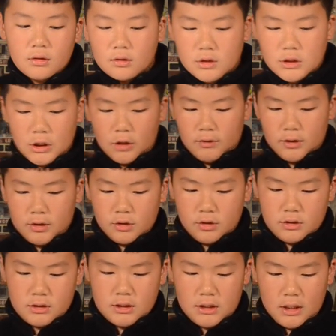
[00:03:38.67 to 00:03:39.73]
So the
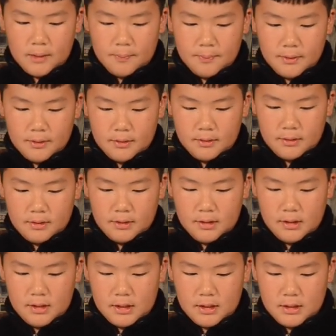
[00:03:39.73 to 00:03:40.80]
third step
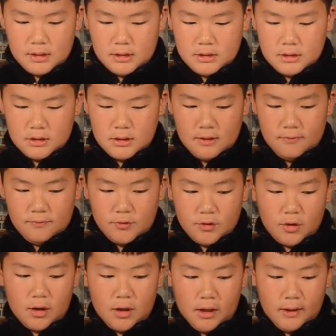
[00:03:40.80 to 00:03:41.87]
is if
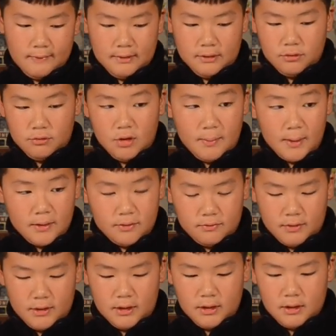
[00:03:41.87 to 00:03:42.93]
you're on the
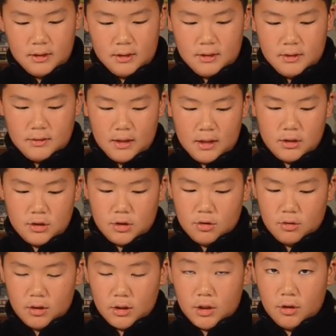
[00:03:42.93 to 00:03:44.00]
3x3, then
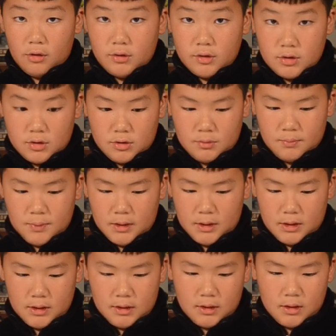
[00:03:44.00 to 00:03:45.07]
you are going to
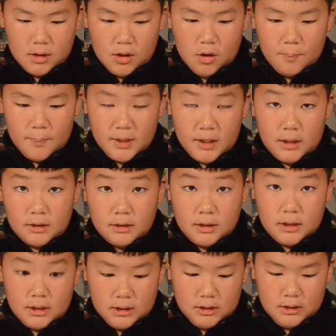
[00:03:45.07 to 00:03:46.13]
be opening
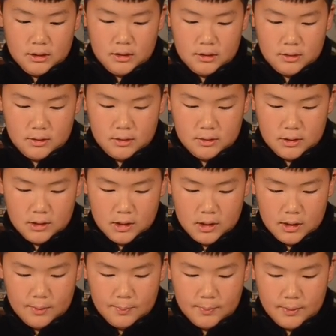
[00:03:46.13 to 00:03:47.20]
the
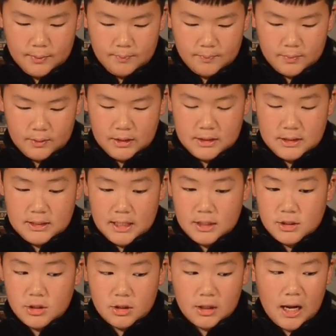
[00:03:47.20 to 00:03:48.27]

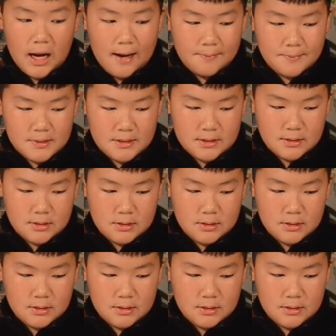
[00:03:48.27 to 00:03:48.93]
center caps,